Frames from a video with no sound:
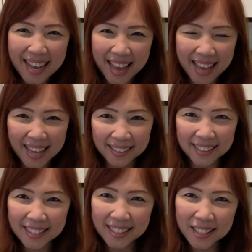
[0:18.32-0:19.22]
And
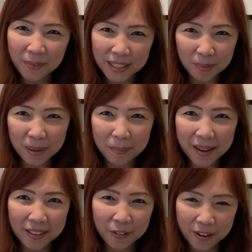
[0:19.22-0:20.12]
this is a recipe
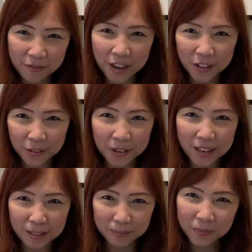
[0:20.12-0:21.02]
my grandfather
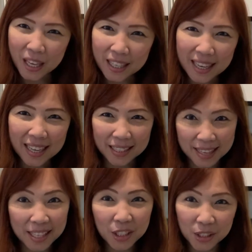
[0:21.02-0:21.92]

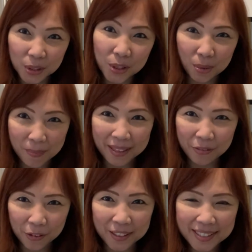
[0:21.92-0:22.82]
actually used to make
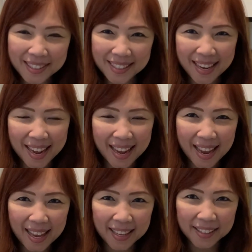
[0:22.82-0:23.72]
for us.
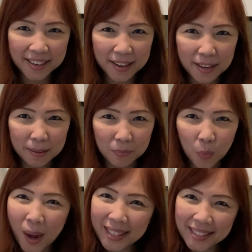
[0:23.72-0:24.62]
And
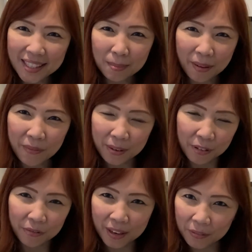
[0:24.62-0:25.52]
why I say it's my
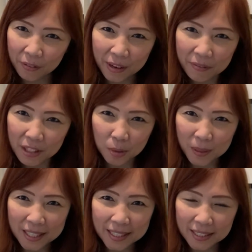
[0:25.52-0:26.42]
favorite is
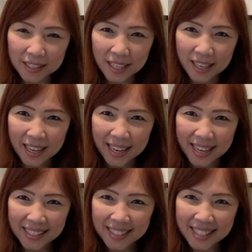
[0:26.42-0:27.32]
because
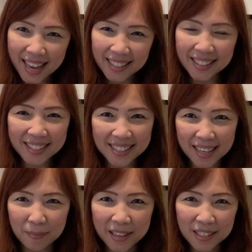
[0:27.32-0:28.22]
it's not the
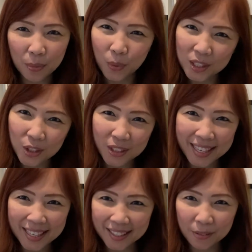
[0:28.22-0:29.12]
same as the ones you
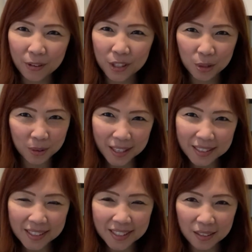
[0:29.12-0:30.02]
get in the
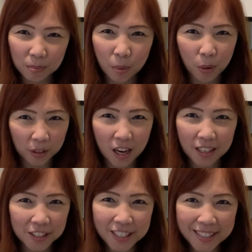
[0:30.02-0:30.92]
restaurants, the pork
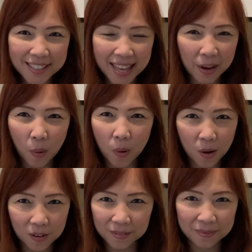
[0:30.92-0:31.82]
congees, at
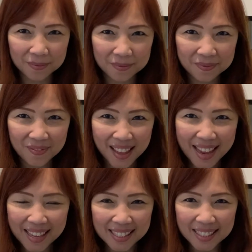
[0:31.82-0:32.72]
all.
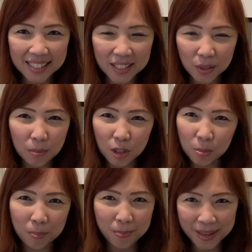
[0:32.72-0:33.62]
It tastes so much
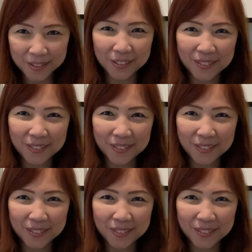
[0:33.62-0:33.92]
better.